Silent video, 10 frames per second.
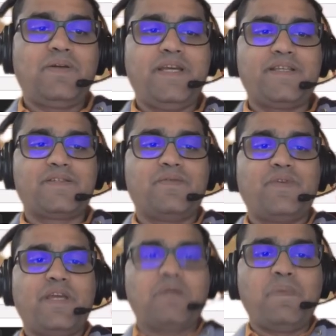Okay, so
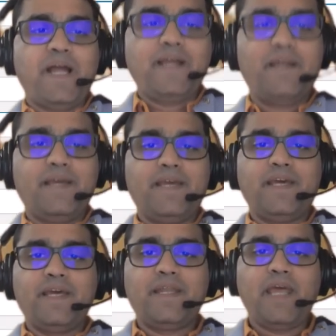we are back,
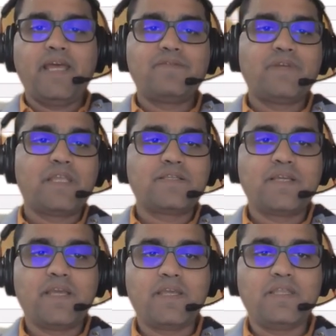and as we can
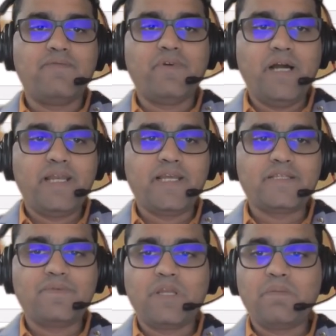see, the file
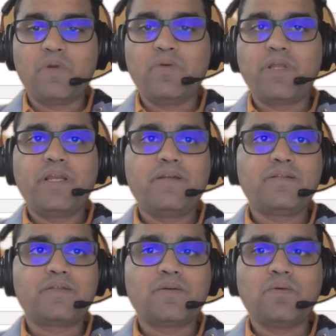has been
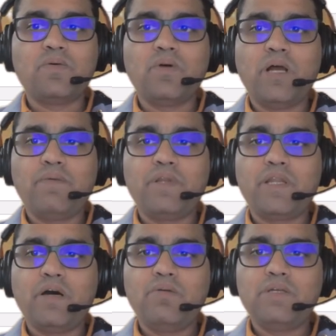uploaded. So I will
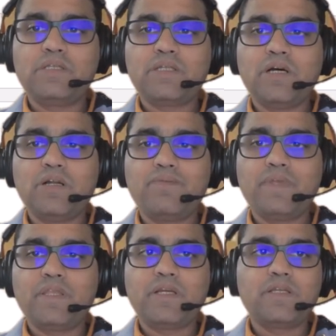now start
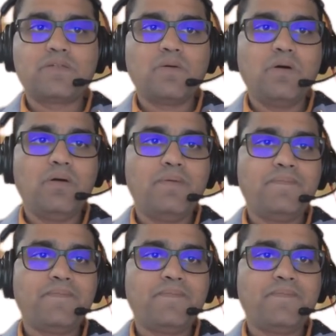with the restore.